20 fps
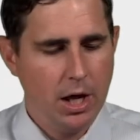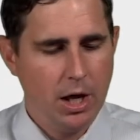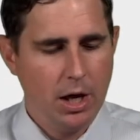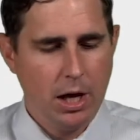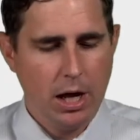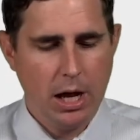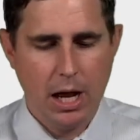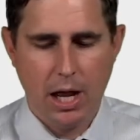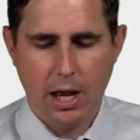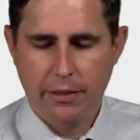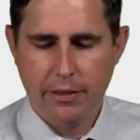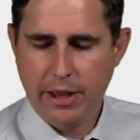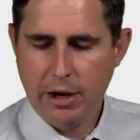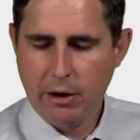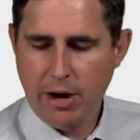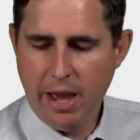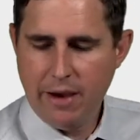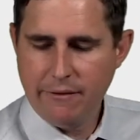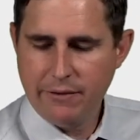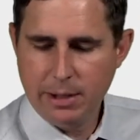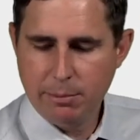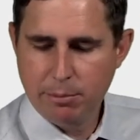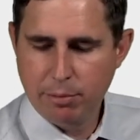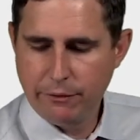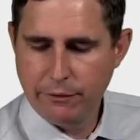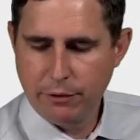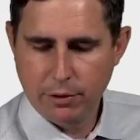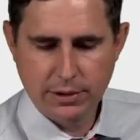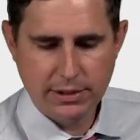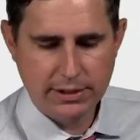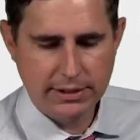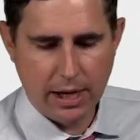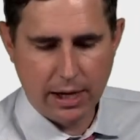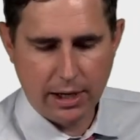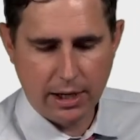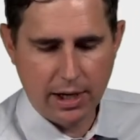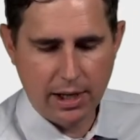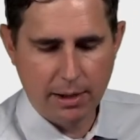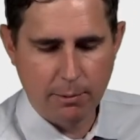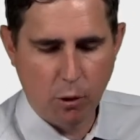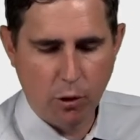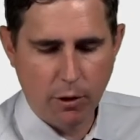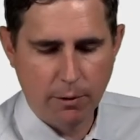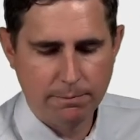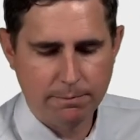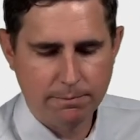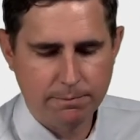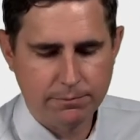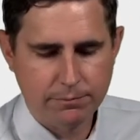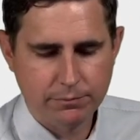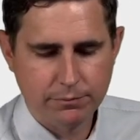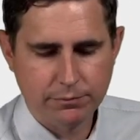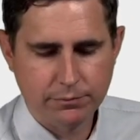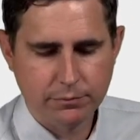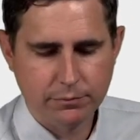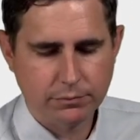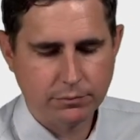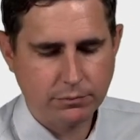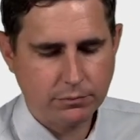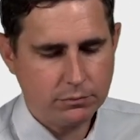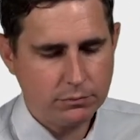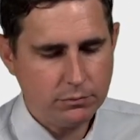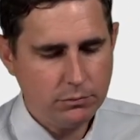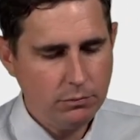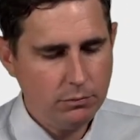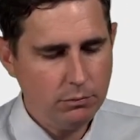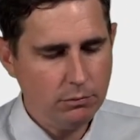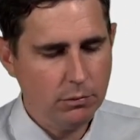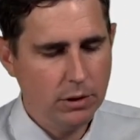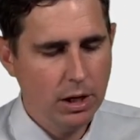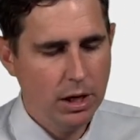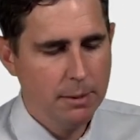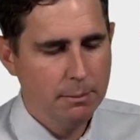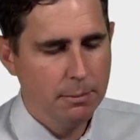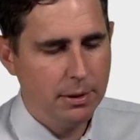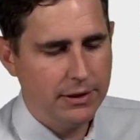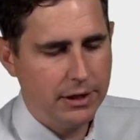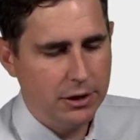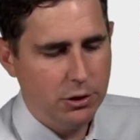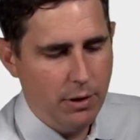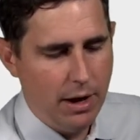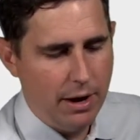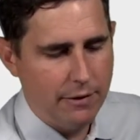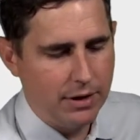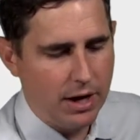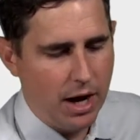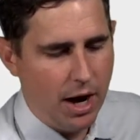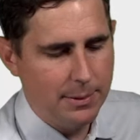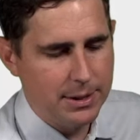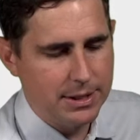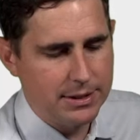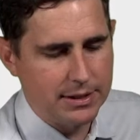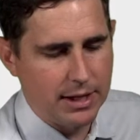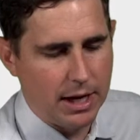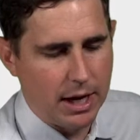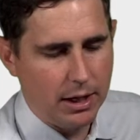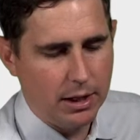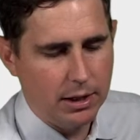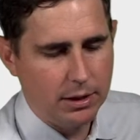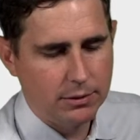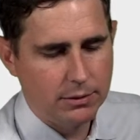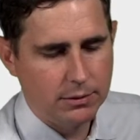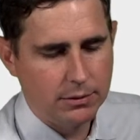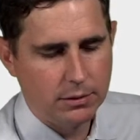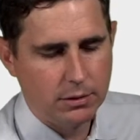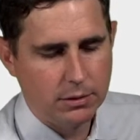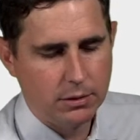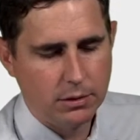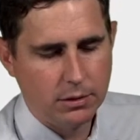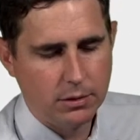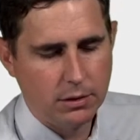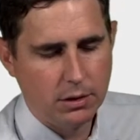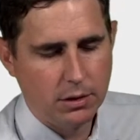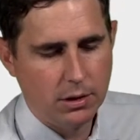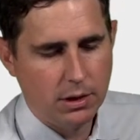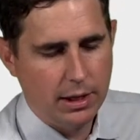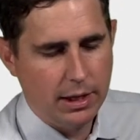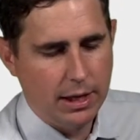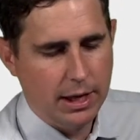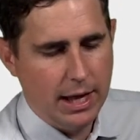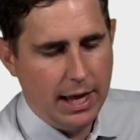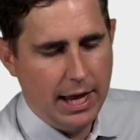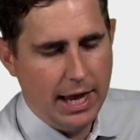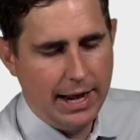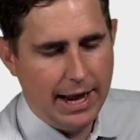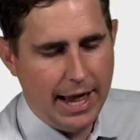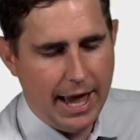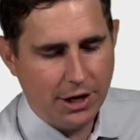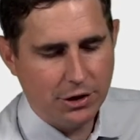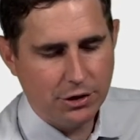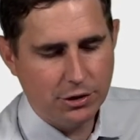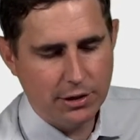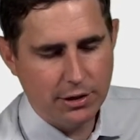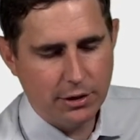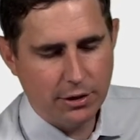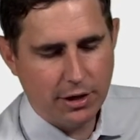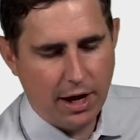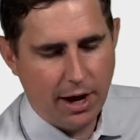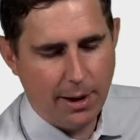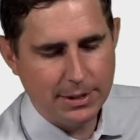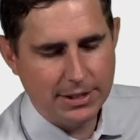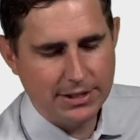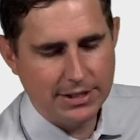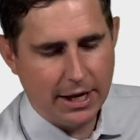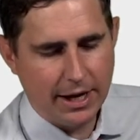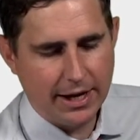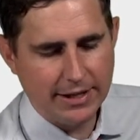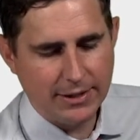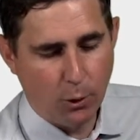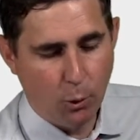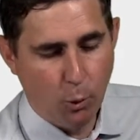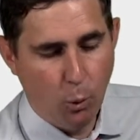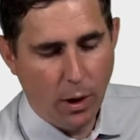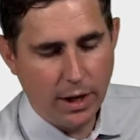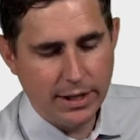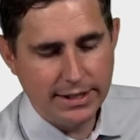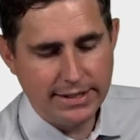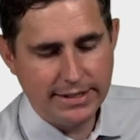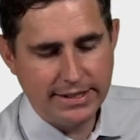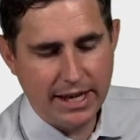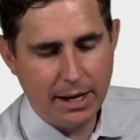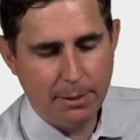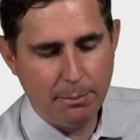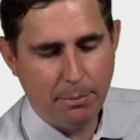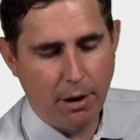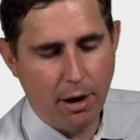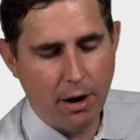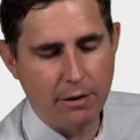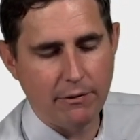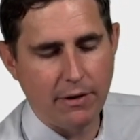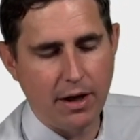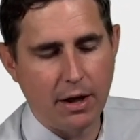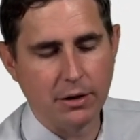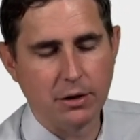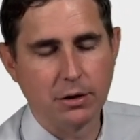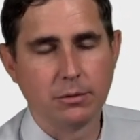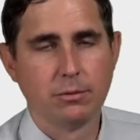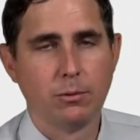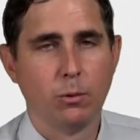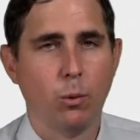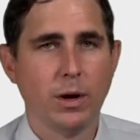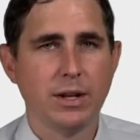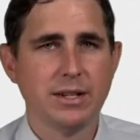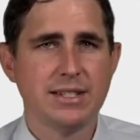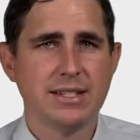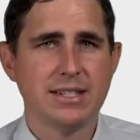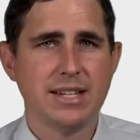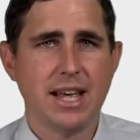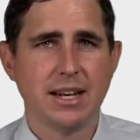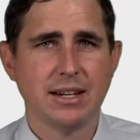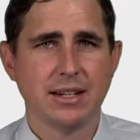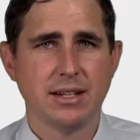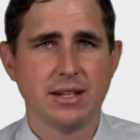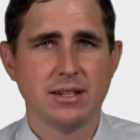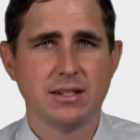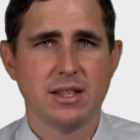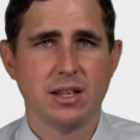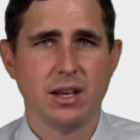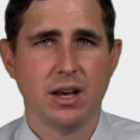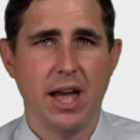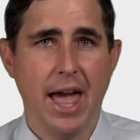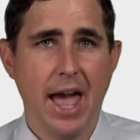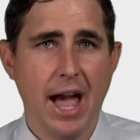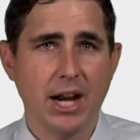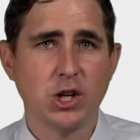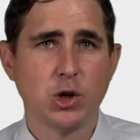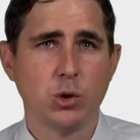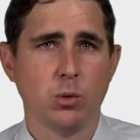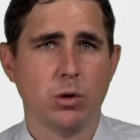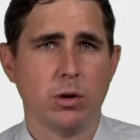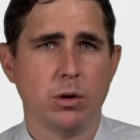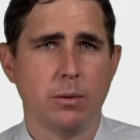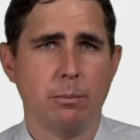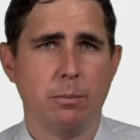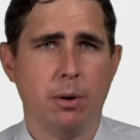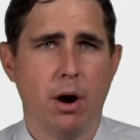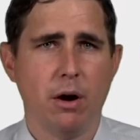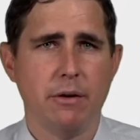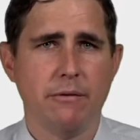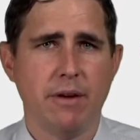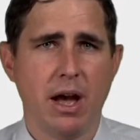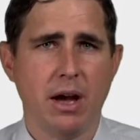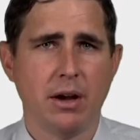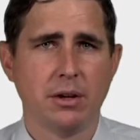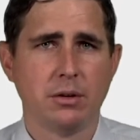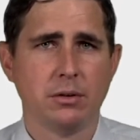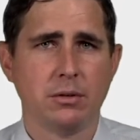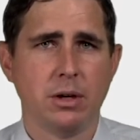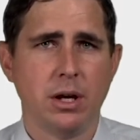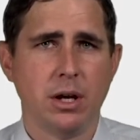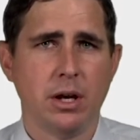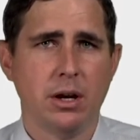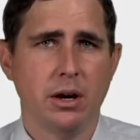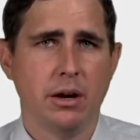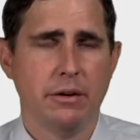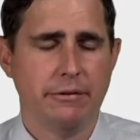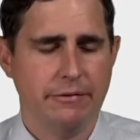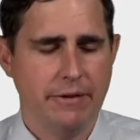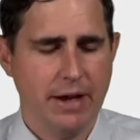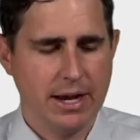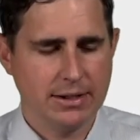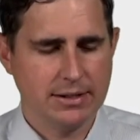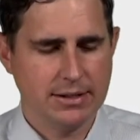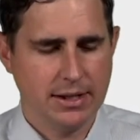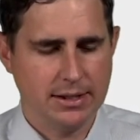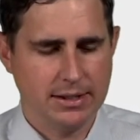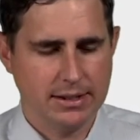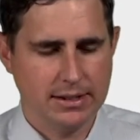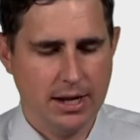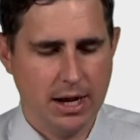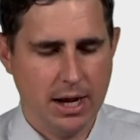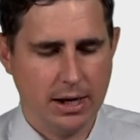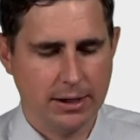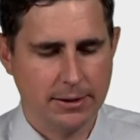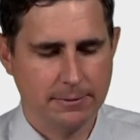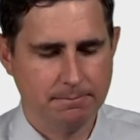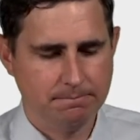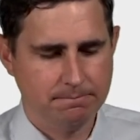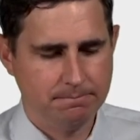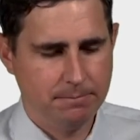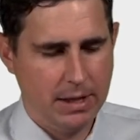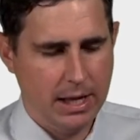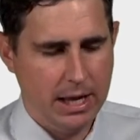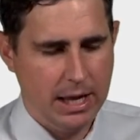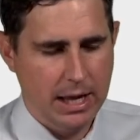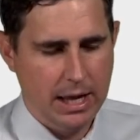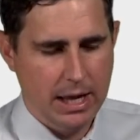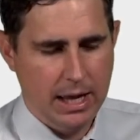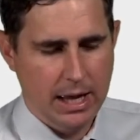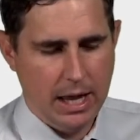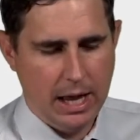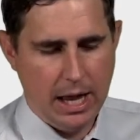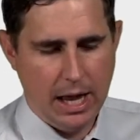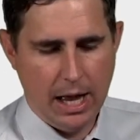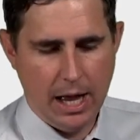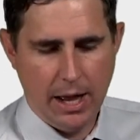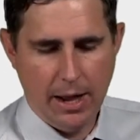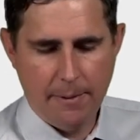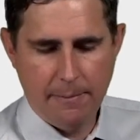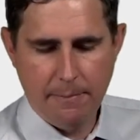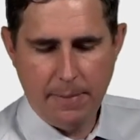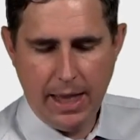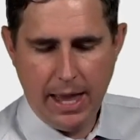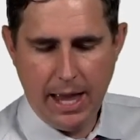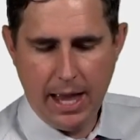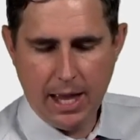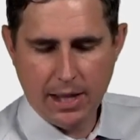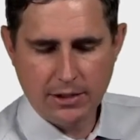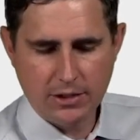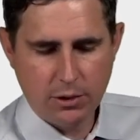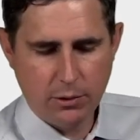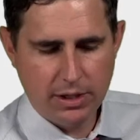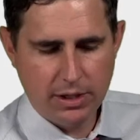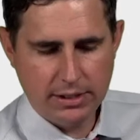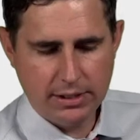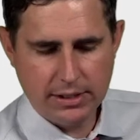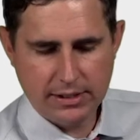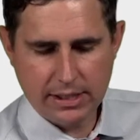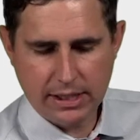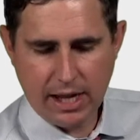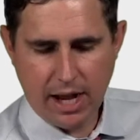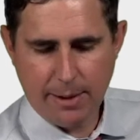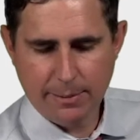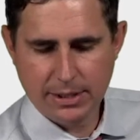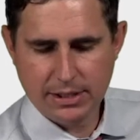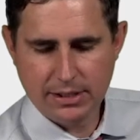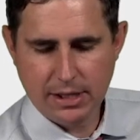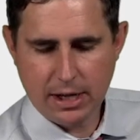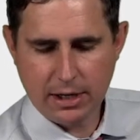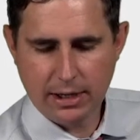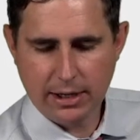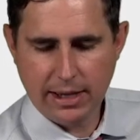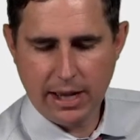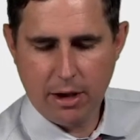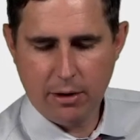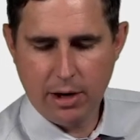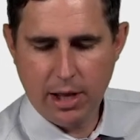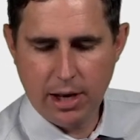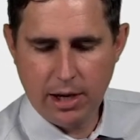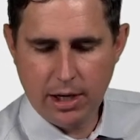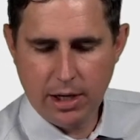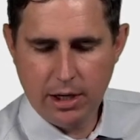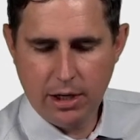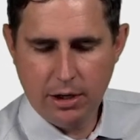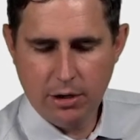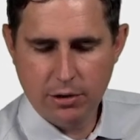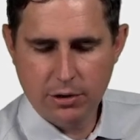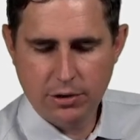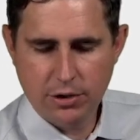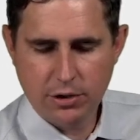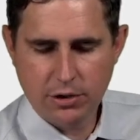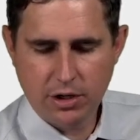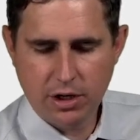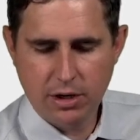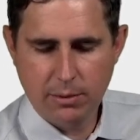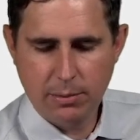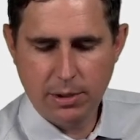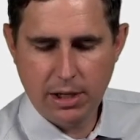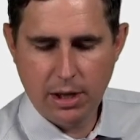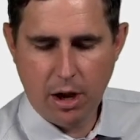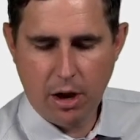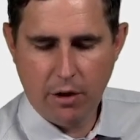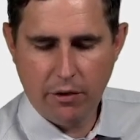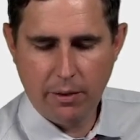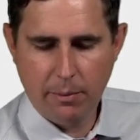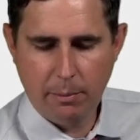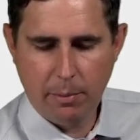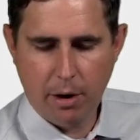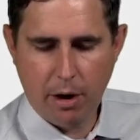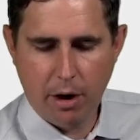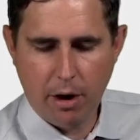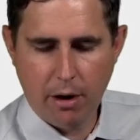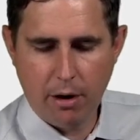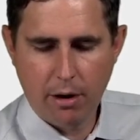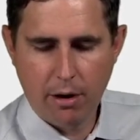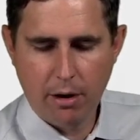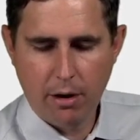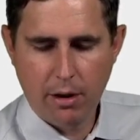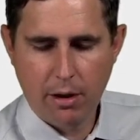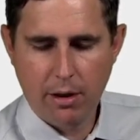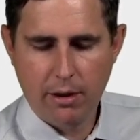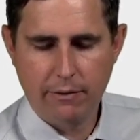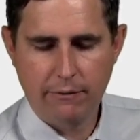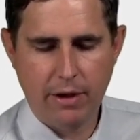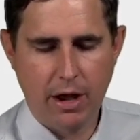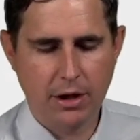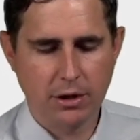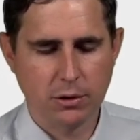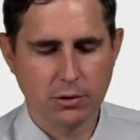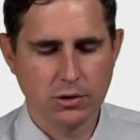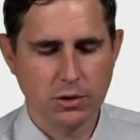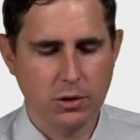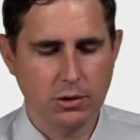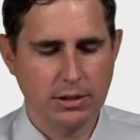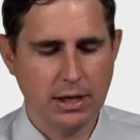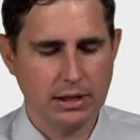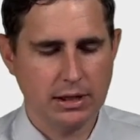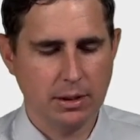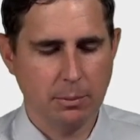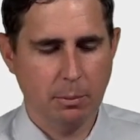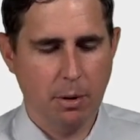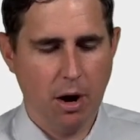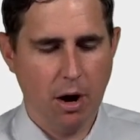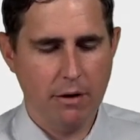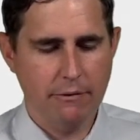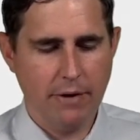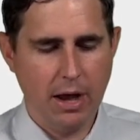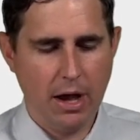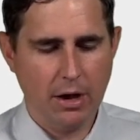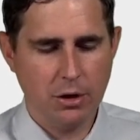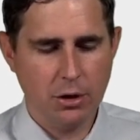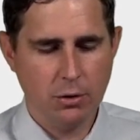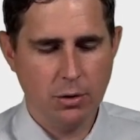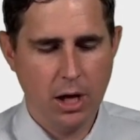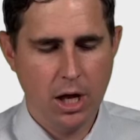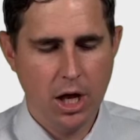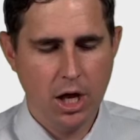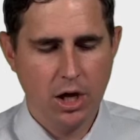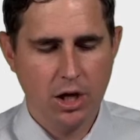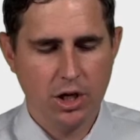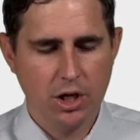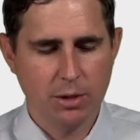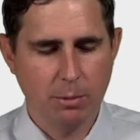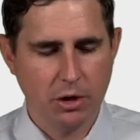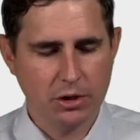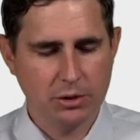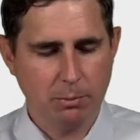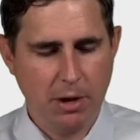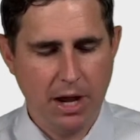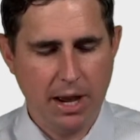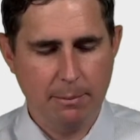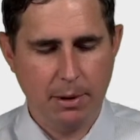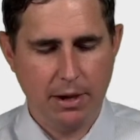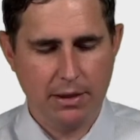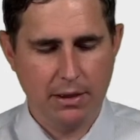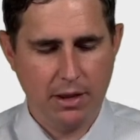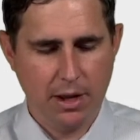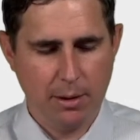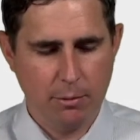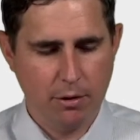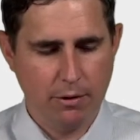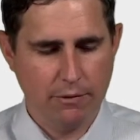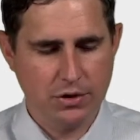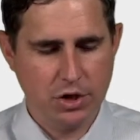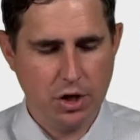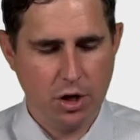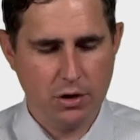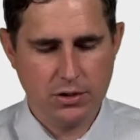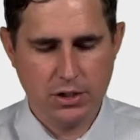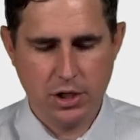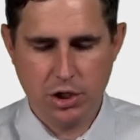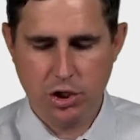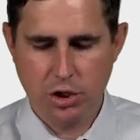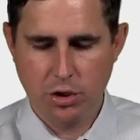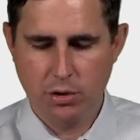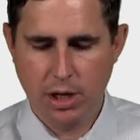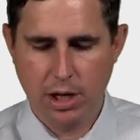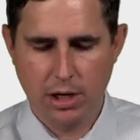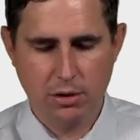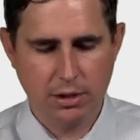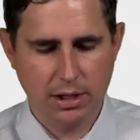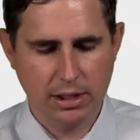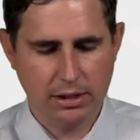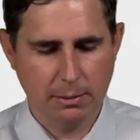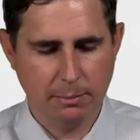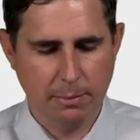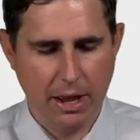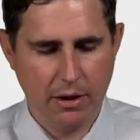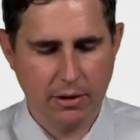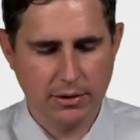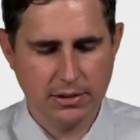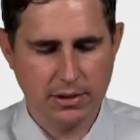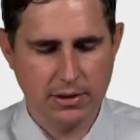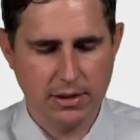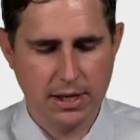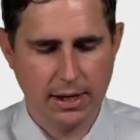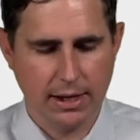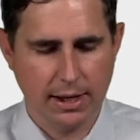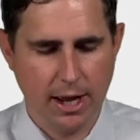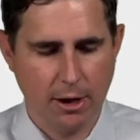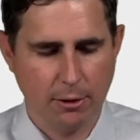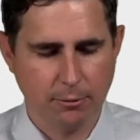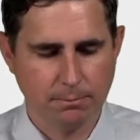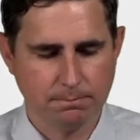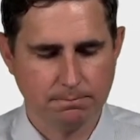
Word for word: Uh, they don't have any preferred stock anymore, but they do have common stock. And actually, their common stock has a one cent par value. One cent is the actual par value of FactSet stock. Um, and so is the common stock account, and in here is just going to be all the par value. So you take the par value, you multiply it by the number of shares issued, and you get the balance in the account.